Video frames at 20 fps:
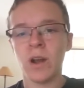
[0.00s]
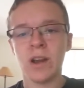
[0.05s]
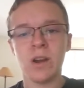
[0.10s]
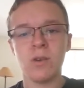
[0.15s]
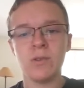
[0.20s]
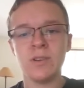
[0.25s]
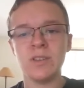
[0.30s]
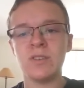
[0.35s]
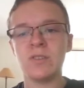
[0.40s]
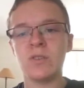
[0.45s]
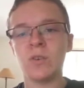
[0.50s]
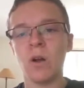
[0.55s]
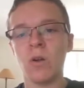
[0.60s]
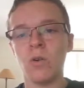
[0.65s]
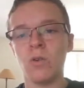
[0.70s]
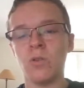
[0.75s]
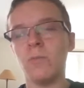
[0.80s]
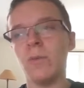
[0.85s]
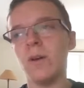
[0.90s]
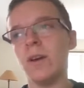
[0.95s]
I know he's
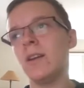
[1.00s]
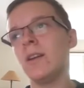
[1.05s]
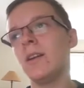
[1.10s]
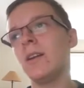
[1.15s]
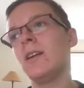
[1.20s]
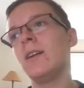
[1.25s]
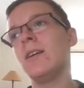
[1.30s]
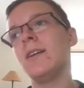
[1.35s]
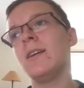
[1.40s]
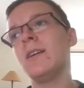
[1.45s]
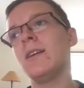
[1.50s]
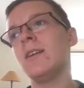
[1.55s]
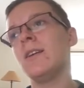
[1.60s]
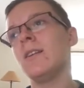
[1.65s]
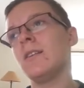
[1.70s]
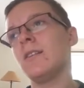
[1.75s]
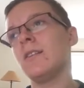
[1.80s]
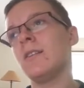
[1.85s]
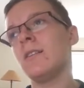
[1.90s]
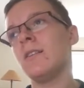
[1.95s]
struggled, but
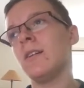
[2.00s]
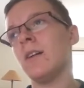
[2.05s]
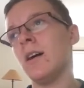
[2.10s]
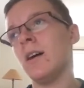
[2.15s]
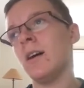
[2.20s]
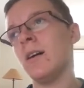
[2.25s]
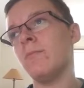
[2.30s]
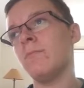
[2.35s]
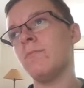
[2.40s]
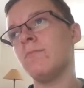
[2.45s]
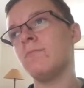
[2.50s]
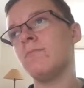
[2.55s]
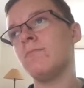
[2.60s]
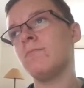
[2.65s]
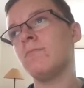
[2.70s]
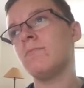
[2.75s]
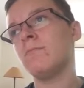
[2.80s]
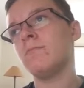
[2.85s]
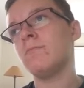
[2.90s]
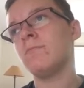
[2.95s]
and
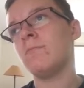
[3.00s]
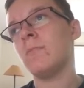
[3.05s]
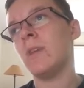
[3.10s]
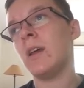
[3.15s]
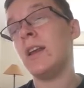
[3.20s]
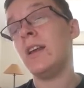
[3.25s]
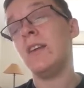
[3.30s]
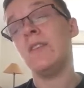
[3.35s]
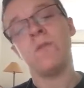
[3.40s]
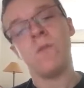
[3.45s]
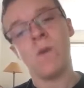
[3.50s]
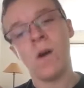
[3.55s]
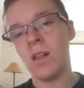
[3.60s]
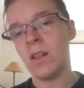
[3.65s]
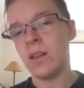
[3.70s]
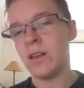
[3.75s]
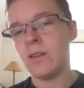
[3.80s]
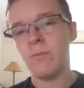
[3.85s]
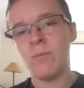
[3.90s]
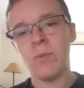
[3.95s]
he's
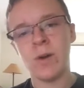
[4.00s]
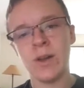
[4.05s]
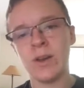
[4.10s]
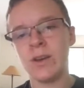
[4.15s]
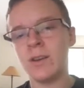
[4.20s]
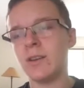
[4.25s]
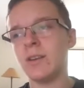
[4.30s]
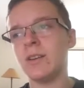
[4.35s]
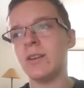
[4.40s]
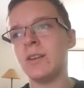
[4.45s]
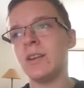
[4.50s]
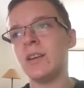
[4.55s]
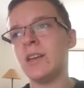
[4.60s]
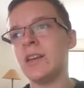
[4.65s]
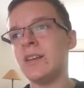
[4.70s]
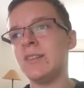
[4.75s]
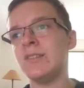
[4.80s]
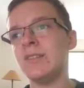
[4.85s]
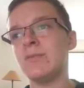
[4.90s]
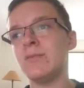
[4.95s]
fallen, but
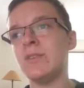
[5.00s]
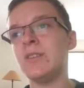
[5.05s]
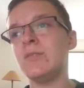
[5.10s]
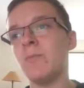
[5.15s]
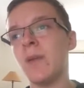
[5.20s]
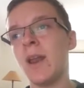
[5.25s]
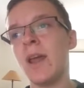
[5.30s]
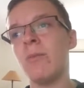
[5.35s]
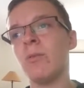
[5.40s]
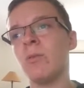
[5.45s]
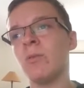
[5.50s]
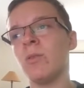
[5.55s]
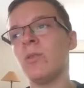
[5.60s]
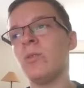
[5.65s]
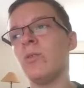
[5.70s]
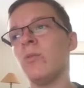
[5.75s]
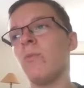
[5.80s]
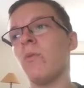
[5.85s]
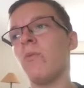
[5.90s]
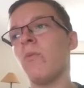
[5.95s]
he's been able to
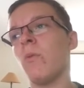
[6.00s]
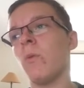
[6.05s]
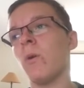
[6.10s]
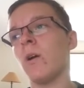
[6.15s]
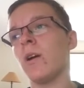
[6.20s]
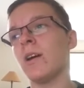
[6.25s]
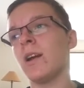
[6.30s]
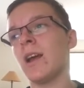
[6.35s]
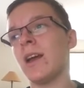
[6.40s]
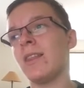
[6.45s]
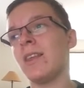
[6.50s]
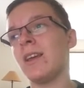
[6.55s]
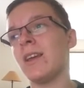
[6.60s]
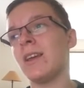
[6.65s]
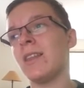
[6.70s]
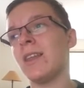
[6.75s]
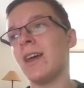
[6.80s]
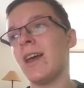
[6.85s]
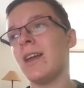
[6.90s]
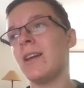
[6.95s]
do it before. I
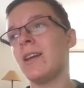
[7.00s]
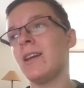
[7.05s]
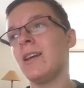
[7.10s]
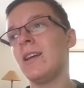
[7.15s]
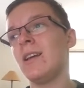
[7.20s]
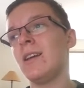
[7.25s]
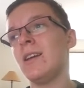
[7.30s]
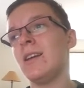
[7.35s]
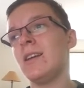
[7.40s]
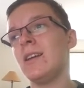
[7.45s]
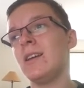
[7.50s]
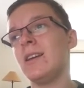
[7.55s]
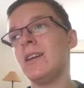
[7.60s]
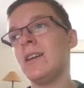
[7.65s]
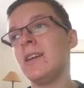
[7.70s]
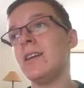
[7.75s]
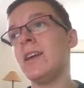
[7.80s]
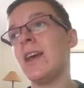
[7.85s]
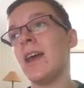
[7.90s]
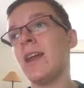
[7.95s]
think that
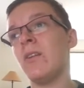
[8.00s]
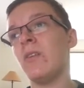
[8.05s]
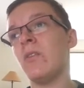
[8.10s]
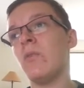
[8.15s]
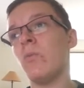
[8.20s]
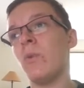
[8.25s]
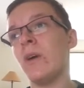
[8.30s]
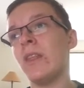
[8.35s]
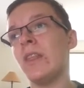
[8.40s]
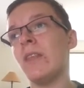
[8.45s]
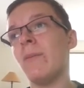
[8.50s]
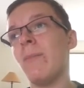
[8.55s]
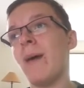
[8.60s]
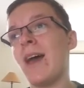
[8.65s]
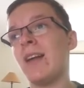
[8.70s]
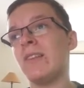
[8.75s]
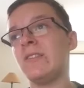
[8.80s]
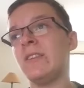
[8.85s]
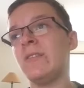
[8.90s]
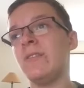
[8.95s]
he can win the
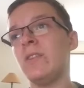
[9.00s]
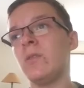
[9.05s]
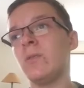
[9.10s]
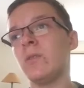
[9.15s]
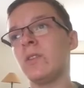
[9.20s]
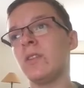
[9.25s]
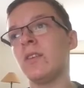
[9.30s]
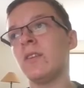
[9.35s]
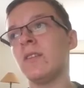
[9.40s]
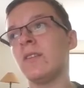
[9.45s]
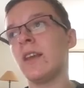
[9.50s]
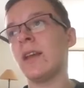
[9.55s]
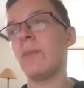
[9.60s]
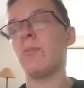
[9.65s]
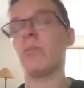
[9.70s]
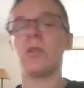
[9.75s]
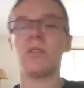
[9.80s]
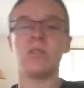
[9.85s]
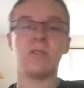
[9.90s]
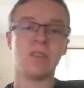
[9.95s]
match, even with the Sink
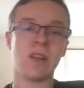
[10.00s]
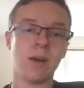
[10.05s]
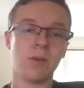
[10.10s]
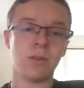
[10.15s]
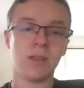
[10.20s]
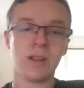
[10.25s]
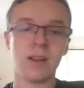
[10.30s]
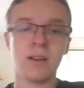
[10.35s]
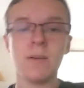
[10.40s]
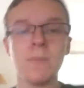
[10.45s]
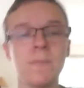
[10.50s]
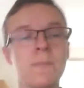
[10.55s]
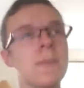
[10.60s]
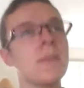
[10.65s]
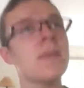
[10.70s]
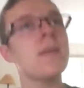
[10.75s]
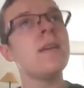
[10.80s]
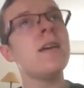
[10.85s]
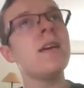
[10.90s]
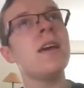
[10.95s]
Brothers out there.
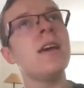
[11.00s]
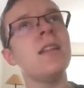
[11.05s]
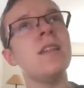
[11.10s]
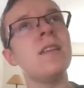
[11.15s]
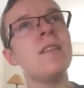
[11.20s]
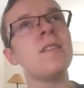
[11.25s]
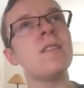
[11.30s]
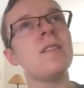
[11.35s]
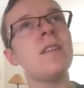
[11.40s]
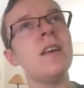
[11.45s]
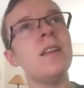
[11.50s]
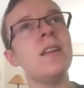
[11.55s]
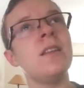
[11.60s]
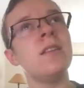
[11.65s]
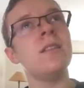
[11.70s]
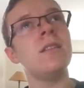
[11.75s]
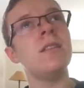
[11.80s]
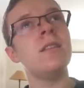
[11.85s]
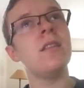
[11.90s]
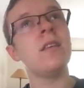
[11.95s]

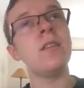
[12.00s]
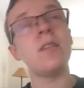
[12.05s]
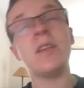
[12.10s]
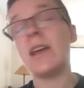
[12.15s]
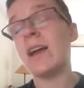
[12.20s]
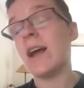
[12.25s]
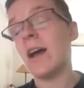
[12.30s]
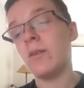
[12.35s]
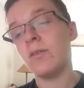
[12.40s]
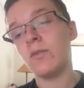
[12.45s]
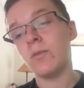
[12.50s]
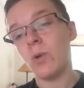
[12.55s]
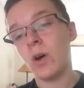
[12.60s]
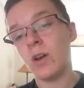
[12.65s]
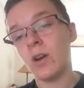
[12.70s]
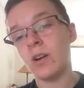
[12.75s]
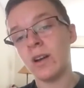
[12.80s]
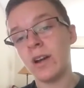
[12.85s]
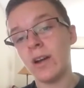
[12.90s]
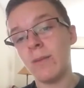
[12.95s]
And the thing I was
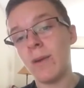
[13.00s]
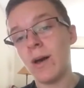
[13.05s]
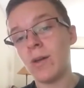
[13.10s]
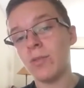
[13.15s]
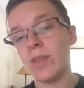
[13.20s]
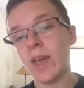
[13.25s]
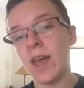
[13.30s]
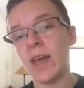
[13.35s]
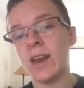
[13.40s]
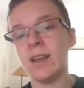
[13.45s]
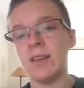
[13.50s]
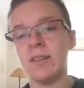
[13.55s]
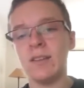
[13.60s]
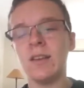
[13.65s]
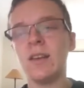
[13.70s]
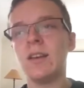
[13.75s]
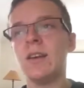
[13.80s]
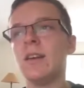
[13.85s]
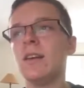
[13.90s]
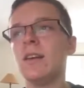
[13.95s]
wondering about that is...